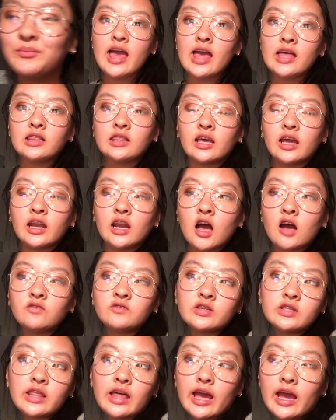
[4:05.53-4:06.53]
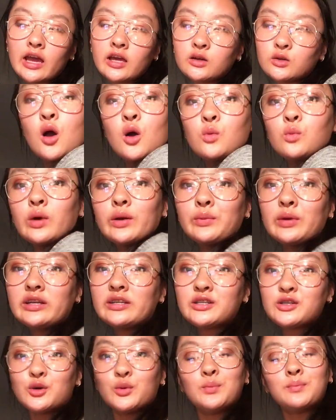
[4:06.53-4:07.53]
And then after that, we
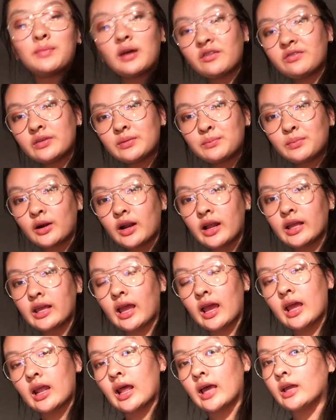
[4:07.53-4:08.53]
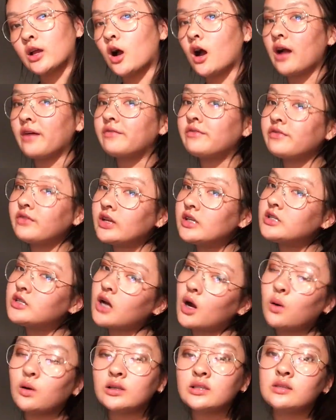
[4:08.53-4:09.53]
went to Muffin Break and I got a
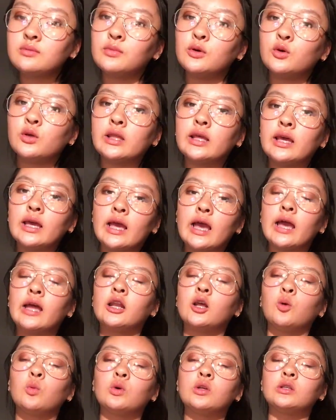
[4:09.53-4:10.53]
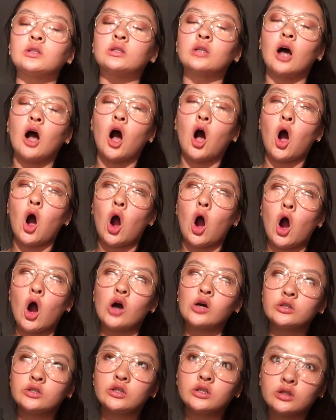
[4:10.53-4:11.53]
Feijoa smoothie and it was
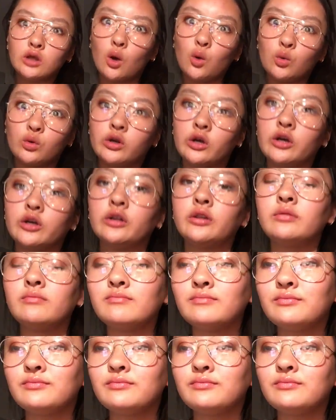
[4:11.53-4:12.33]
so good.